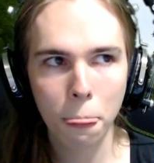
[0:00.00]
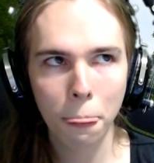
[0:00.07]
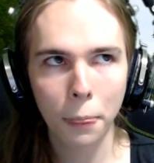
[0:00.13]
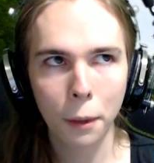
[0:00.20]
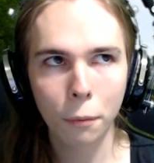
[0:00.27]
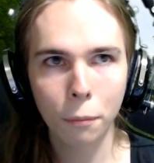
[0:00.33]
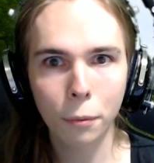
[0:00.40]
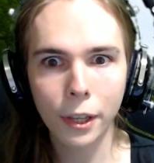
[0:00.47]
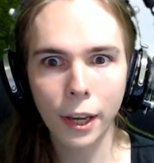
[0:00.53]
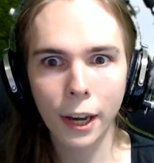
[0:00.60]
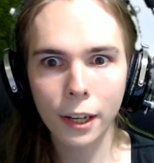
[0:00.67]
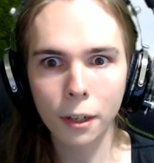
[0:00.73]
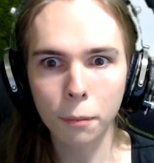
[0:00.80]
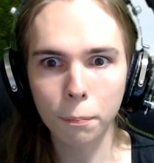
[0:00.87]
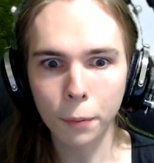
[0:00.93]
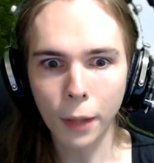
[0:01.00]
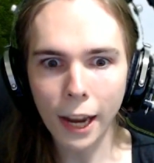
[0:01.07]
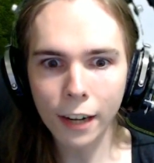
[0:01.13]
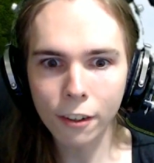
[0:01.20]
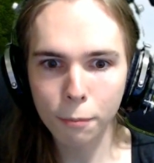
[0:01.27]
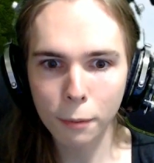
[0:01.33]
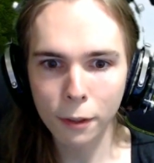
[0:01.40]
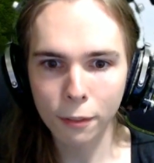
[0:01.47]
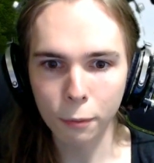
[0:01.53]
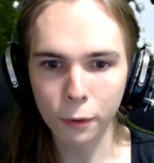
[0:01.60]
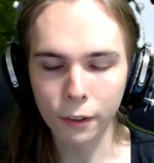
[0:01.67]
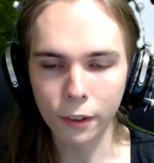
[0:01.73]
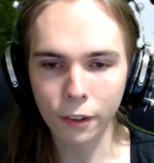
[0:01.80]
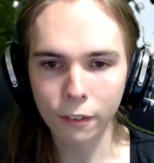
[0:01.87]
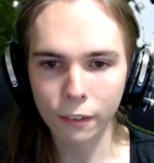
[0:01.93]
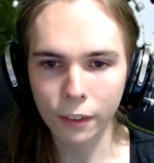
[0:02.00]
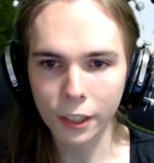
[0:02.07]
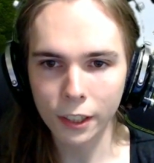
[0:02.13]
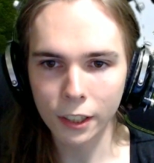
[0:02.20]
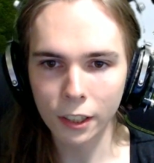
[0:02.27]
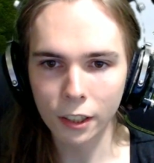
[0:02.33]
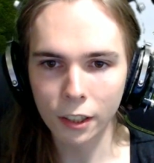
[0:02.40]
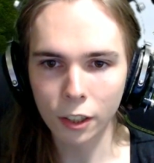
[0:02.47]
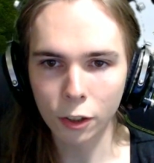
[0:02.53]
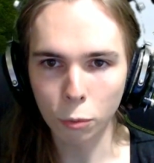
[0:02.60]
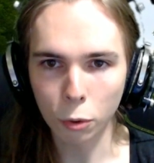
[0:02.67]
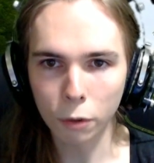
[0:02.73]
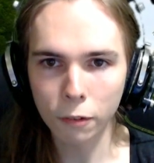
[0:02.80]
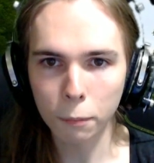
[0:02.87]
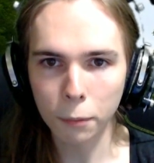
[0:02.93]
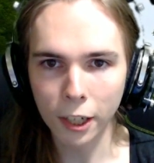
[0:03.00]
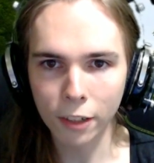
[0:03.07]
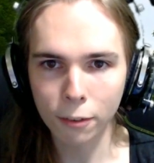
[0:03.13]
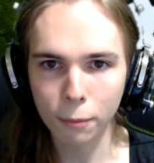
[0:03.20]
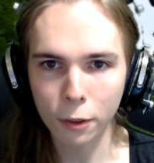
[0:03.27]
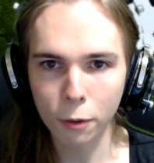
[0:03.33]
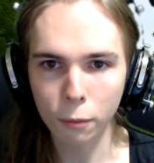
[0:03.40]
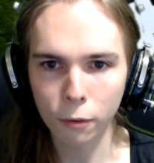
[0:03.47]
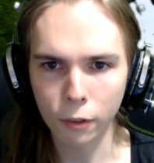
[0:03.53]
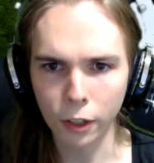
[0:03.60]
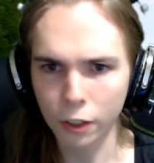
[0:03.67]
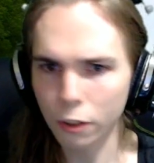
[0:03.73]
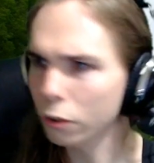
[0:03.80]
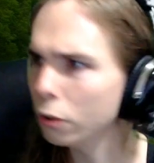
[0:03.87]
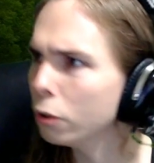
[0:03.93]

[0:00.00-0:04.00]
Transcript: a blacksmith with us, like a dwarven blacksmith. He was like,